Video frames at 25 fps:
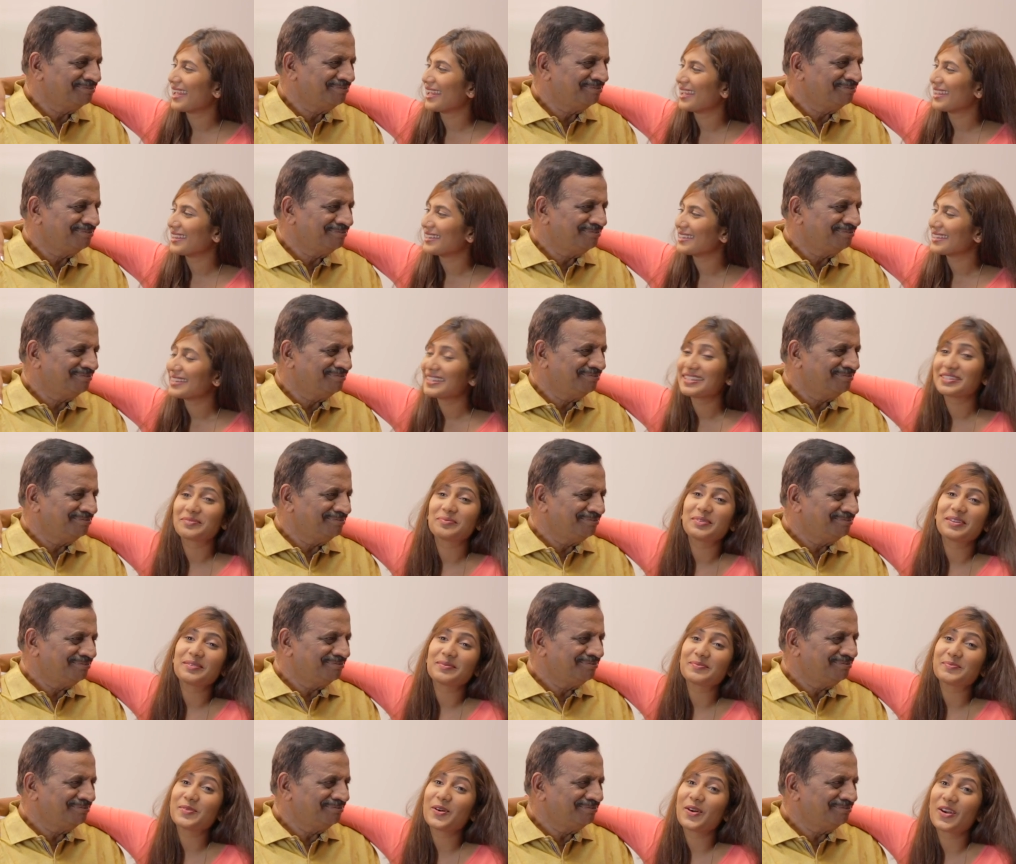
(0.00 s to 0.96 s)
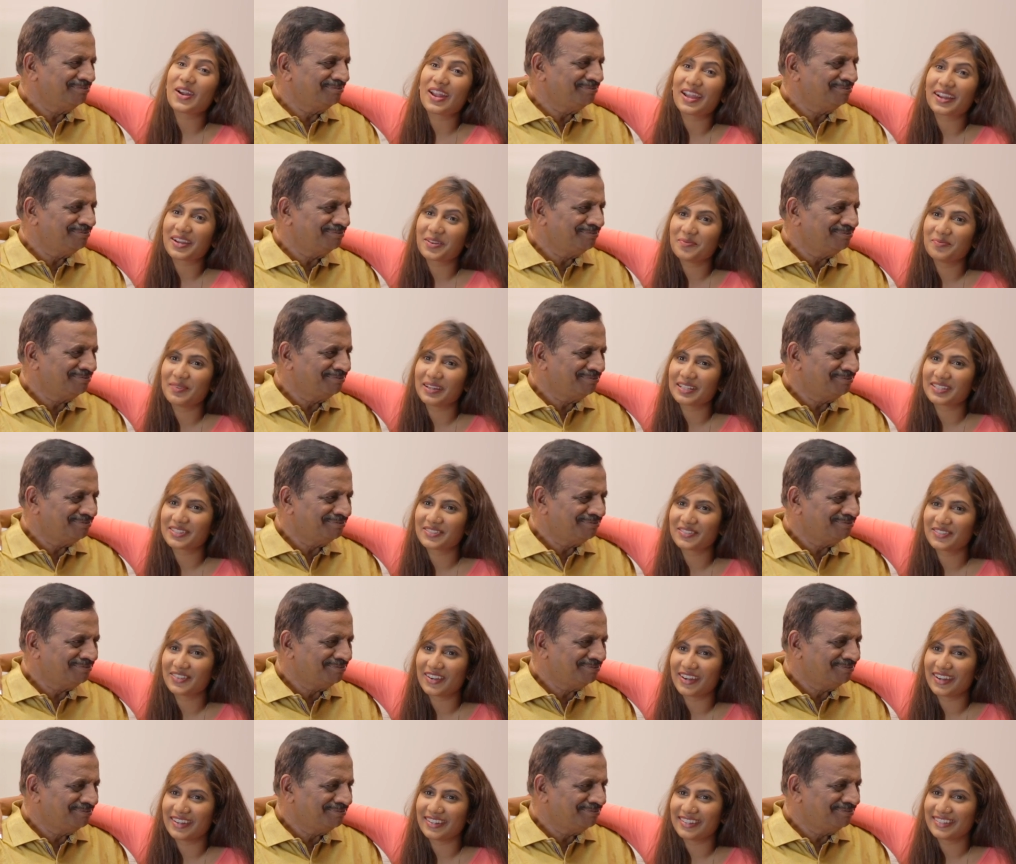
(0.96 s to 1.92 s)
Speaker 1: and he's been more like a best
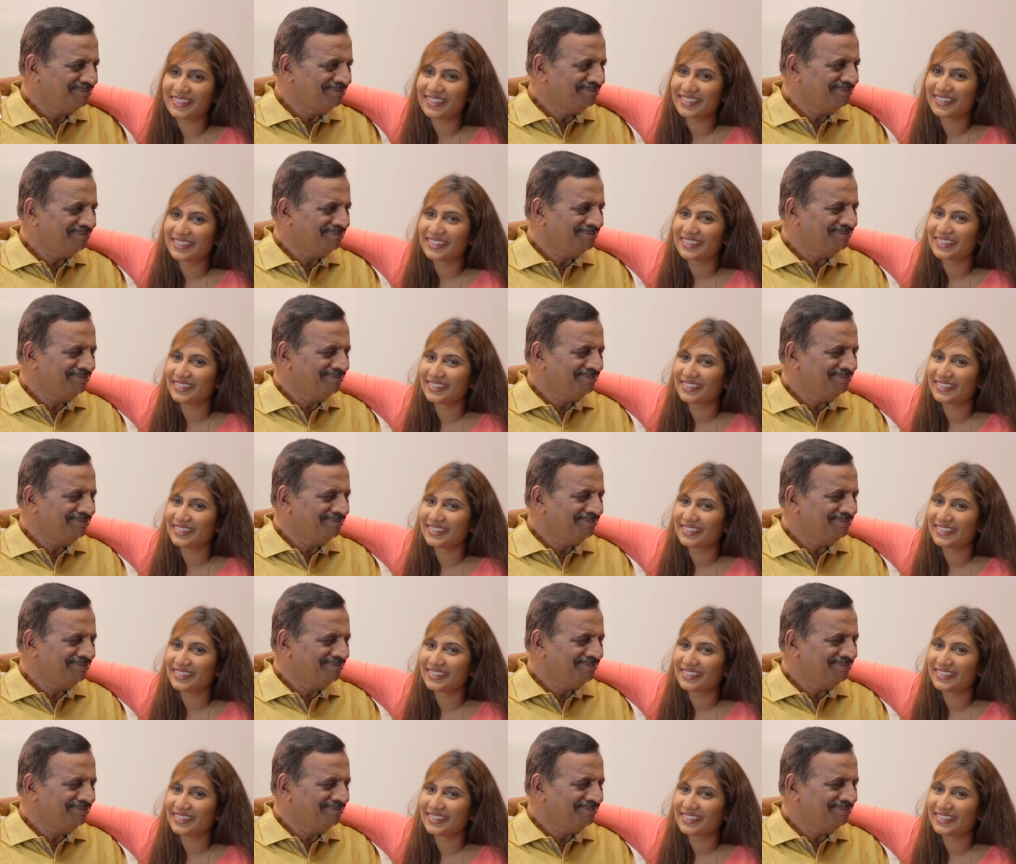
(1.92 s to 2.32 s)
friend.